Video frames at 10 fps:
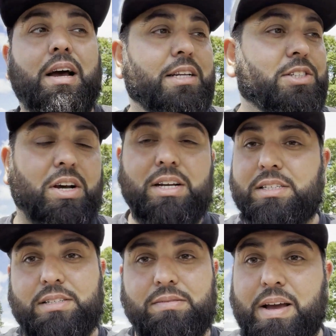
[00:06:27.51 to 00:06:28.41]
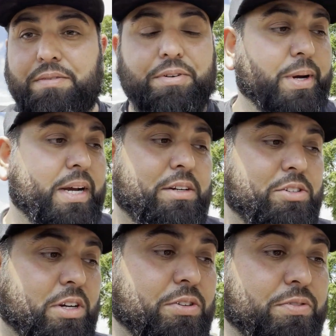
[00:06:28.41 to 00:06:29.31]
sites everywhere,
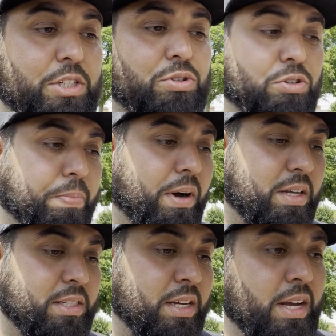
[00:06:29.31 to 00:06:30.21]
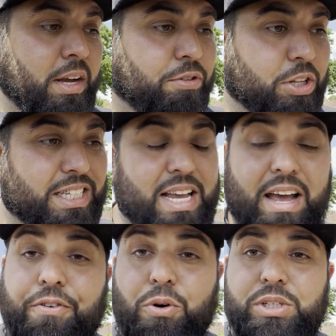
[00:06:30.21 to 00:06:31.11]
trying to resource parts for this
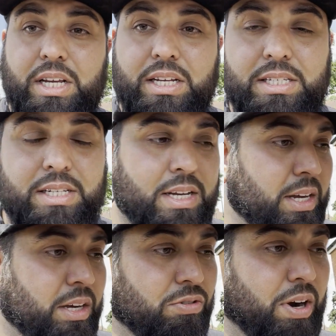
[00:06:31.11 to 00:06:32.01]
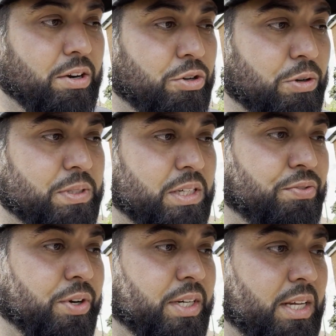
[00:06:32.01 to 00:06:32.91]
FO6 Grand Coupe
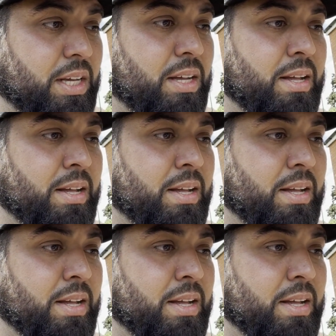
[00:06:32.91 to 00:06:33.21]
640D.